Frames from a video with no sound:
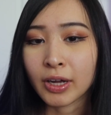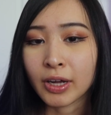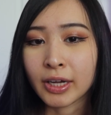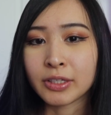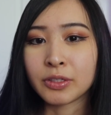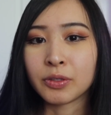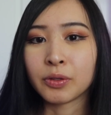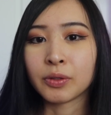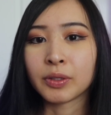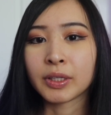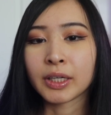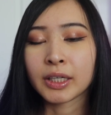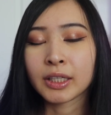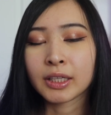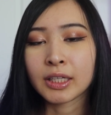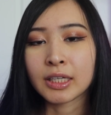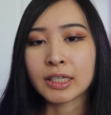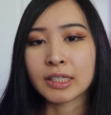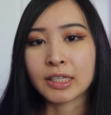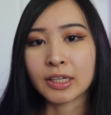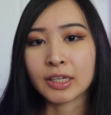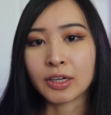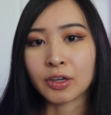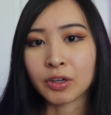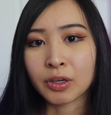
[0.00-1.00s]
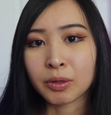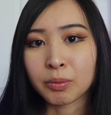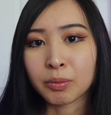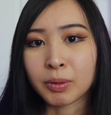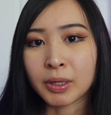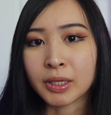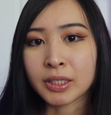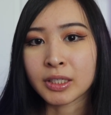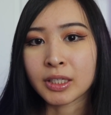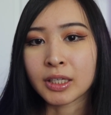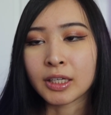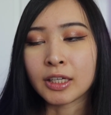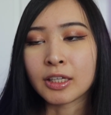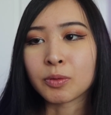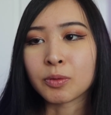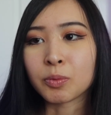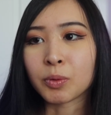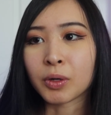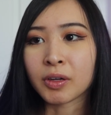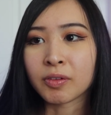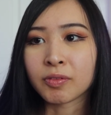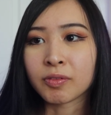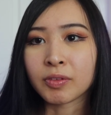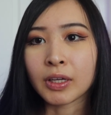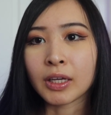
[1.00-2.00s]
i do think the security plus is
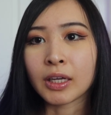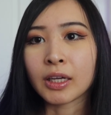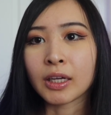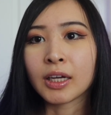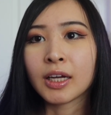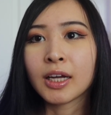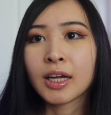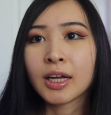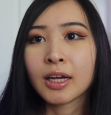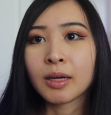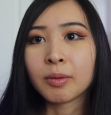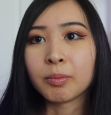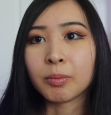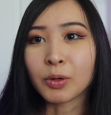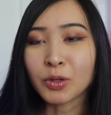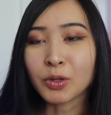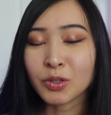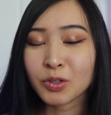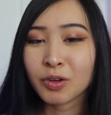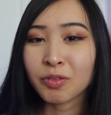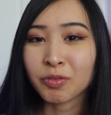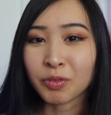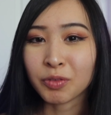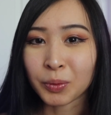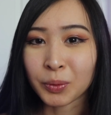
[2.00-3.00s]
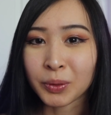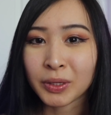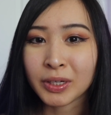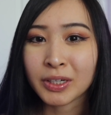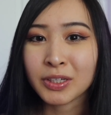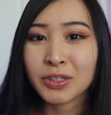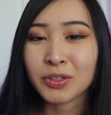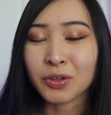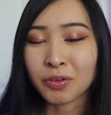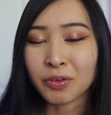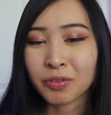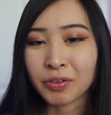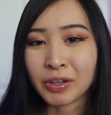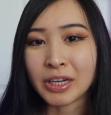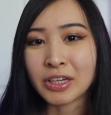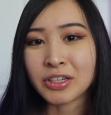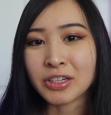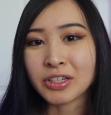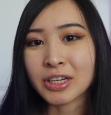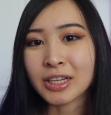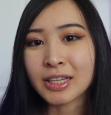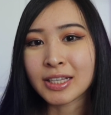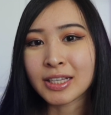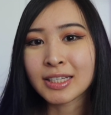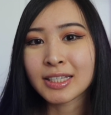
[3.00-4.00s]
one of the most straightforward
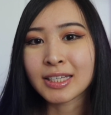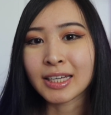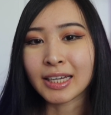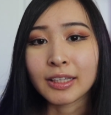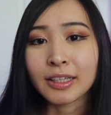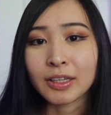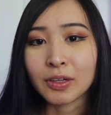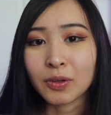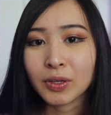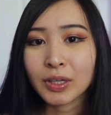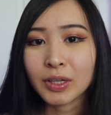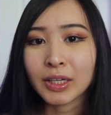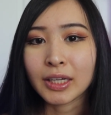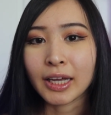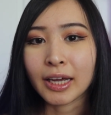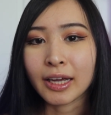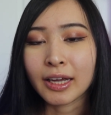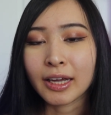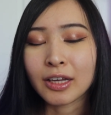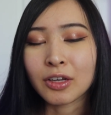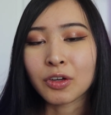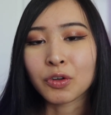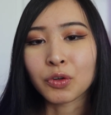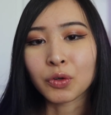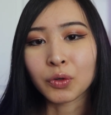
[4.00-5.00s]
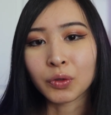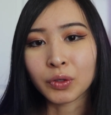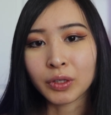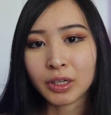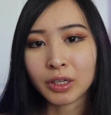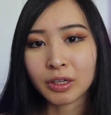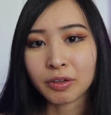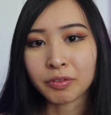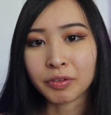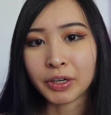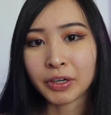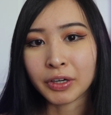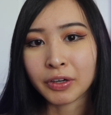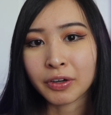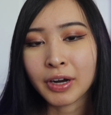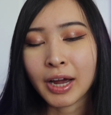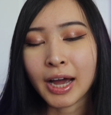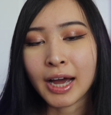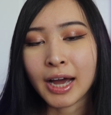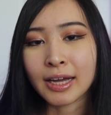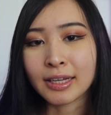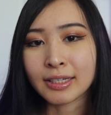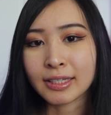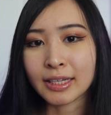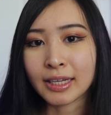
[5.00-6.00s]
certifications that you can get in your early career
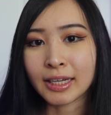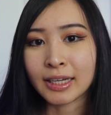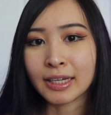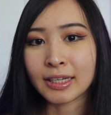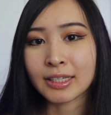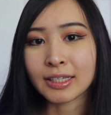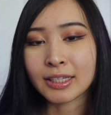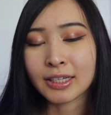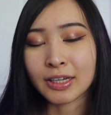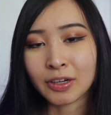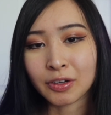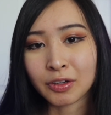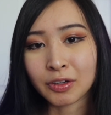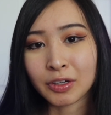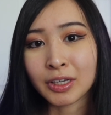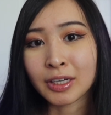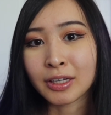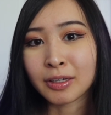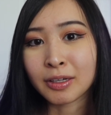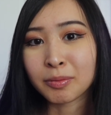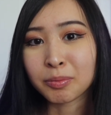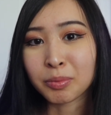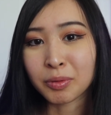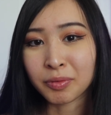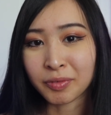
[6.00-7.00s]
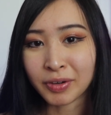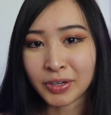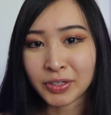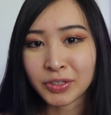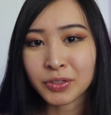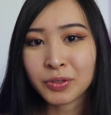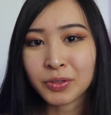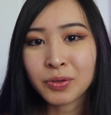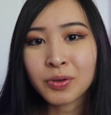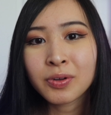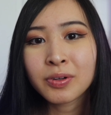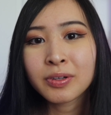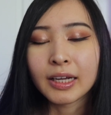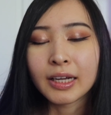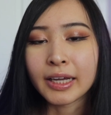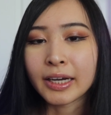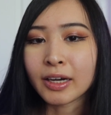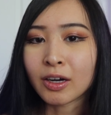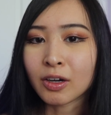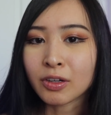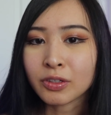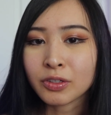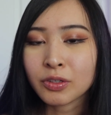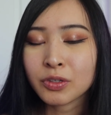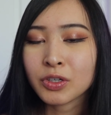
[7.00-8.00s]
as a security professional. And
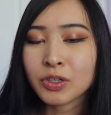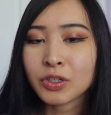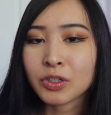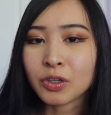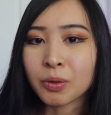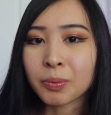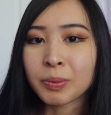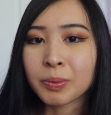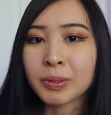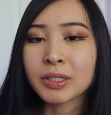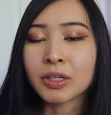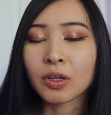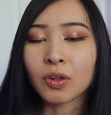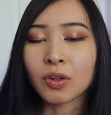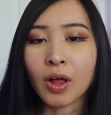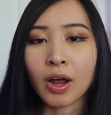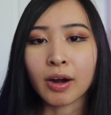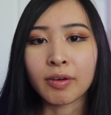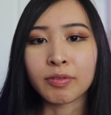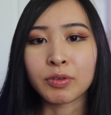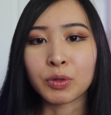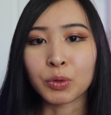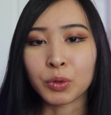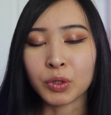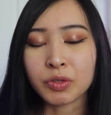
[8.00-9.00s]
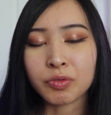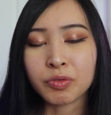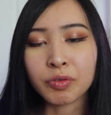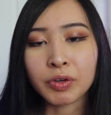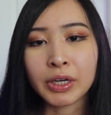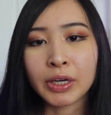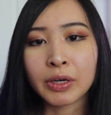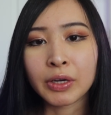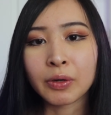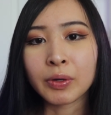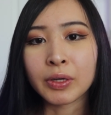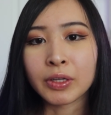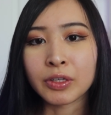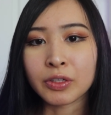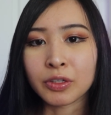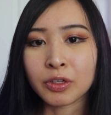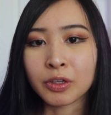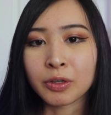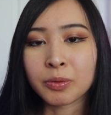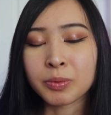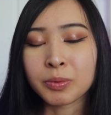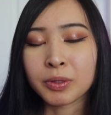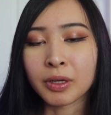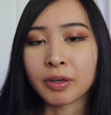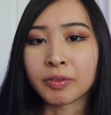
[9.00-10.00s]
it also just opens a lot of doors for you in
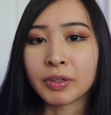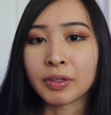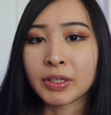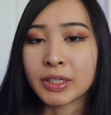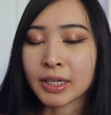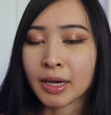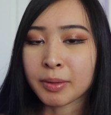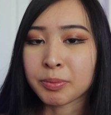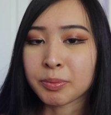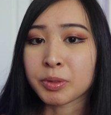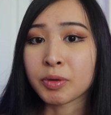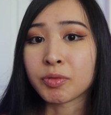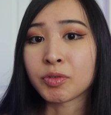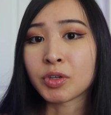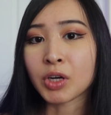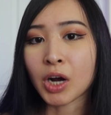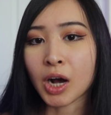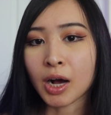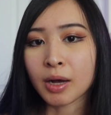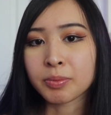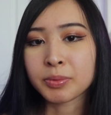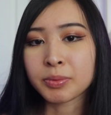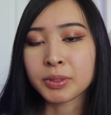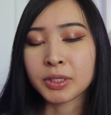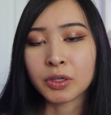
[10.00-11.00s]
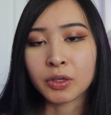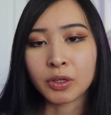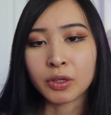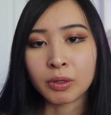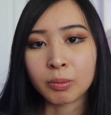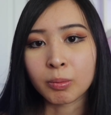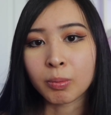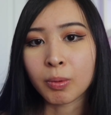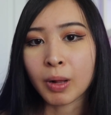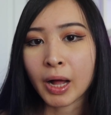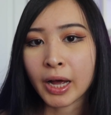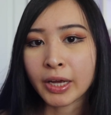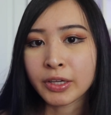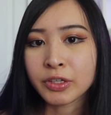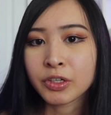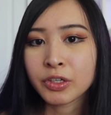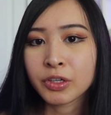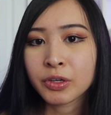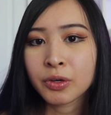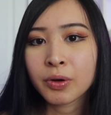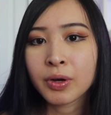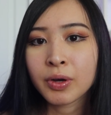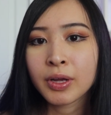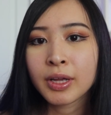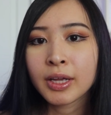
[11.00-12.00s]
terms of the types of jobs that you can apply
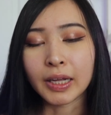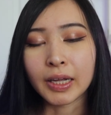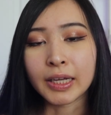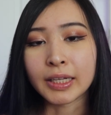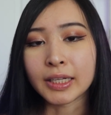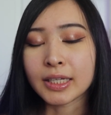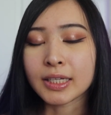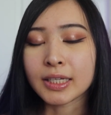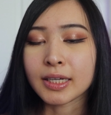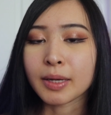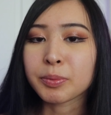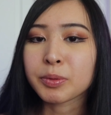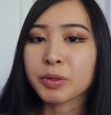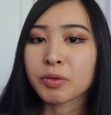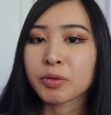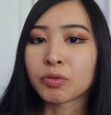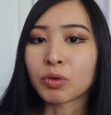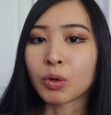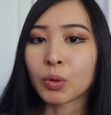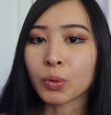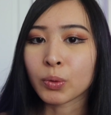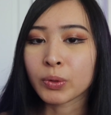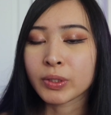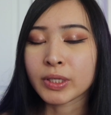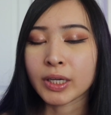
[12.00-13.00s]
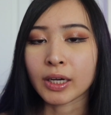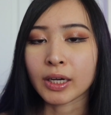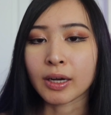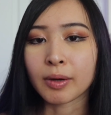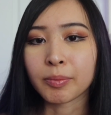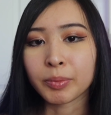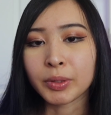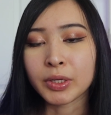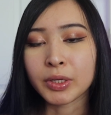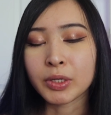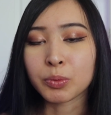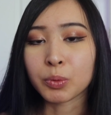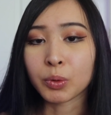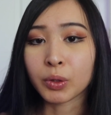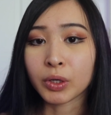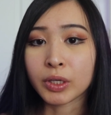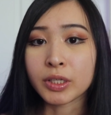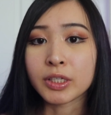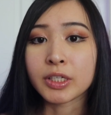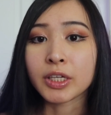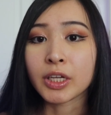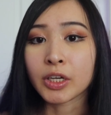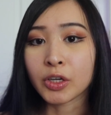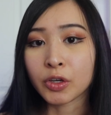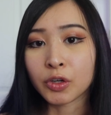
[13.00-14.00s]
to and the types of roles that companies will
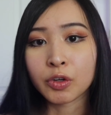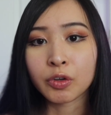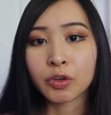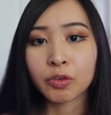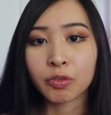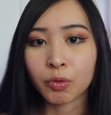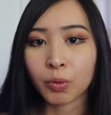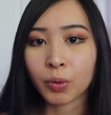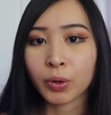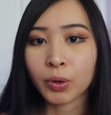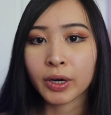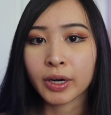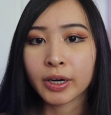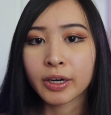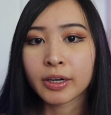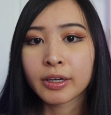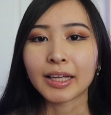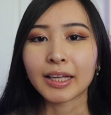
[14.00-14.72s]
consider you for.